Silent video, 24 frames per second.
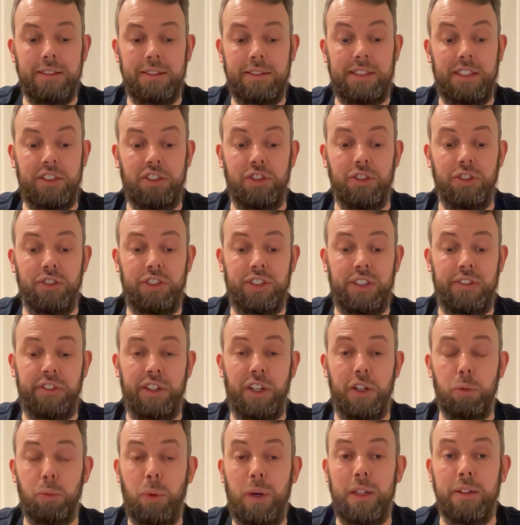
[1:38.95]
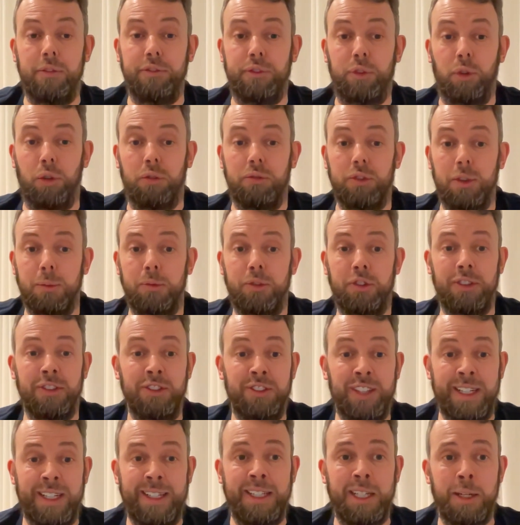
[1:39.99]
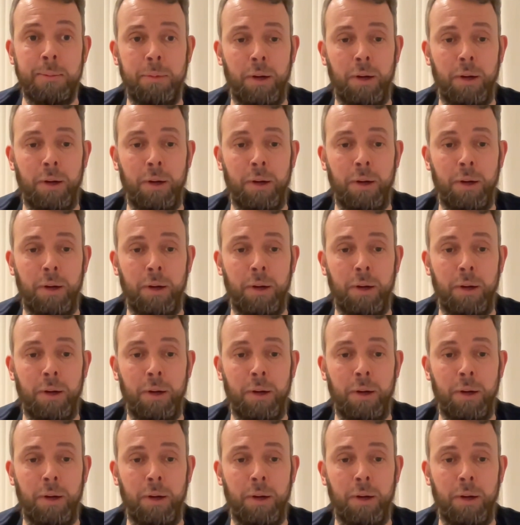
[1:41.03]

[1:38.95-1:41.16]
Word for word: section seven oh one for rooms containing